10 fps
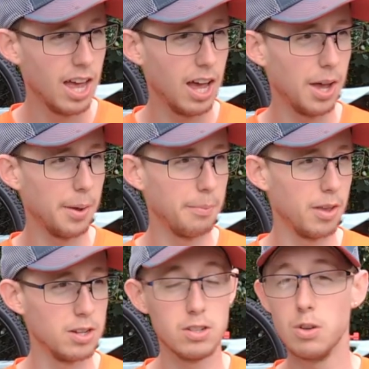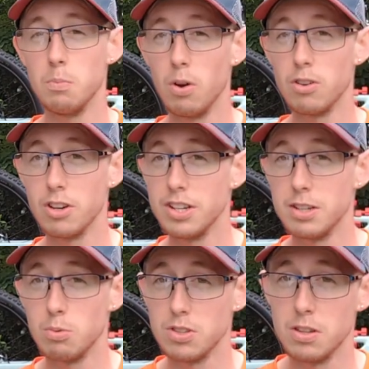um, I do apologise,
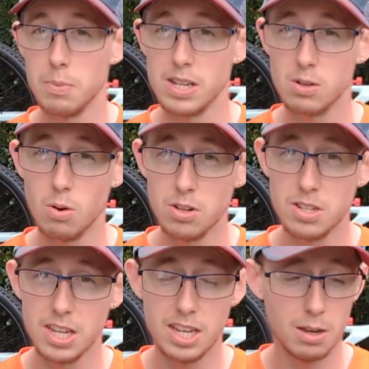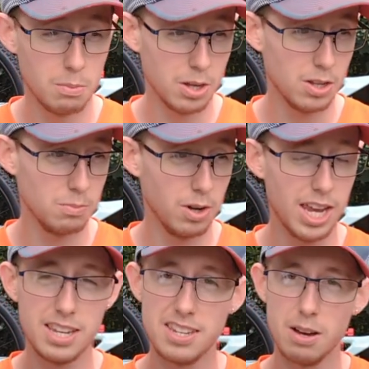it wasn't the best quality because my
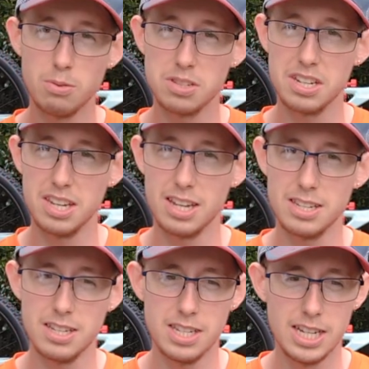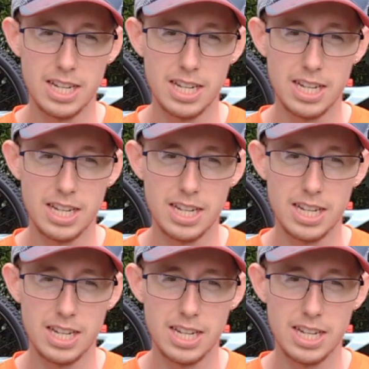internet wasn't connected